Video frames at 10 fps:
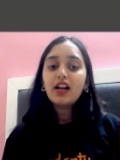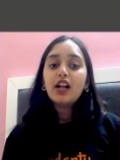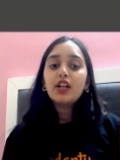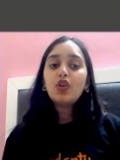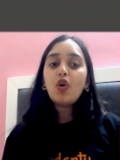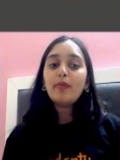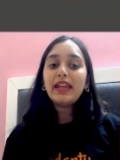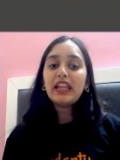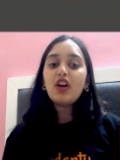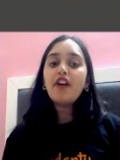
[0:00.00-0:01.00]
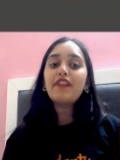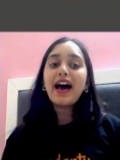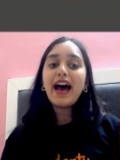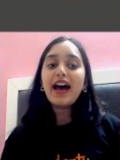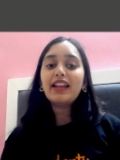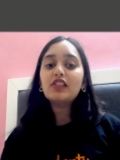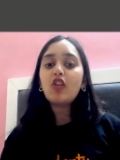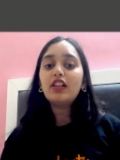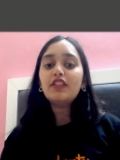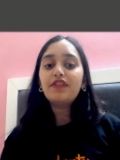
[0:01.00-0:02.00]
Domain of R is
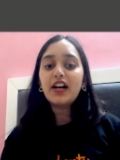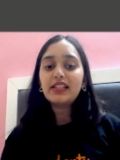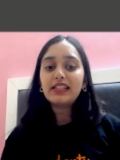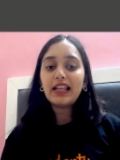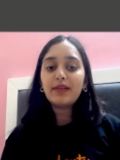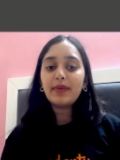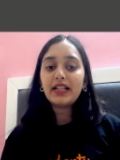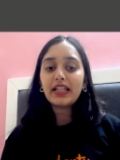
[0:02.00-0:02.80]
all the first element